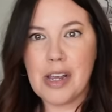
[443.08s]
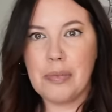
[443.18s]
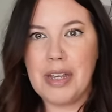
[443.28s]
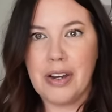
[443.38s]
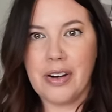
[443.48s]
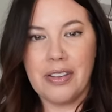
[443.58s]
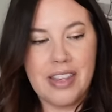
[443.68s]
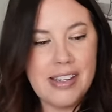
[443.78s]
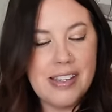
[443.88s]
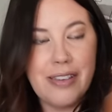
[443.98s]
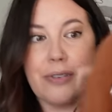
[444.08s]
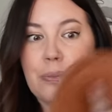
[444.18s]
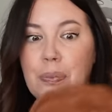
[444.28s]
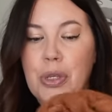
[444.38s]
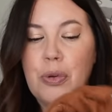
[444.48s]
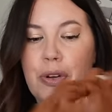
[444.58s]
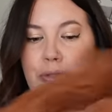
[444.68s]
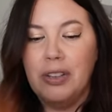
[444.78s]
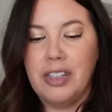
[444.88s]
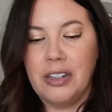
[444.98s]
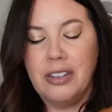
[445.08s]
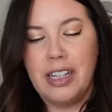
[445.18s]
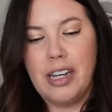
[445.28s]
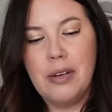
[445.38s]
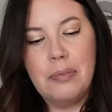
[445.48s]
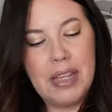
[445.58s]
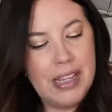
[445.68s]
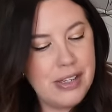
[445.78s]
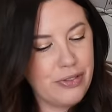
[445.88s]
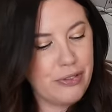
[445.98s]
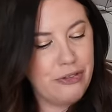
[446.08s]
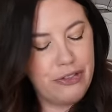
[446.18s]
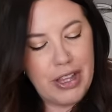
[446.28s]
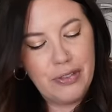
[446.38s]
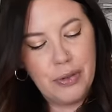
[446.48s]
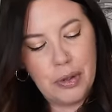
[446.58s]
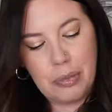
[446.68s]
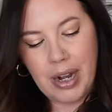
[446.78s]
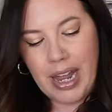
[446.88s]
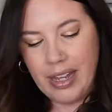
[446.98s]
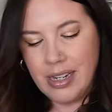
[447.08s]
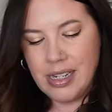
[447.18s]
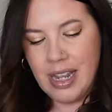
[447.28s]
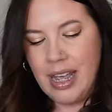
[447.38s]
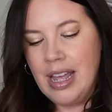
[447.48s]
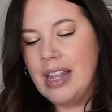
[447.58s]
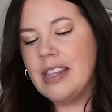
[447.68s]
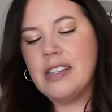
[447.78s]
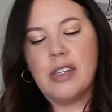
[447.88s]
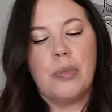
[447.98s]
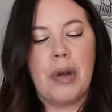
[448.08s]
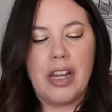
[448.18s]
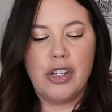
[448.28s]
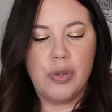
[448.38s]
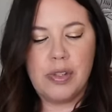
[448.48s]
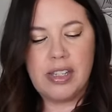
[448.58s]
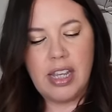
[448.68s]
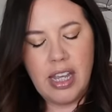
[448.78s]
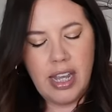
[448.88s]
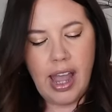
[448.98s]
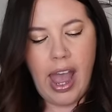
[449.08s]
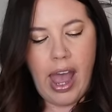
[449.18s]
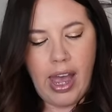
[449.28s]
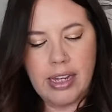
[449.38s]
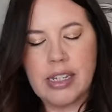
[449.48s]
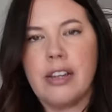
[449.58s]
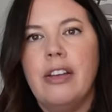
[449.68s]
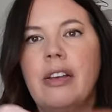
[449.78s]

up here, this is a beautiful little linen piece from Faithful, the brand. This is a brand you see at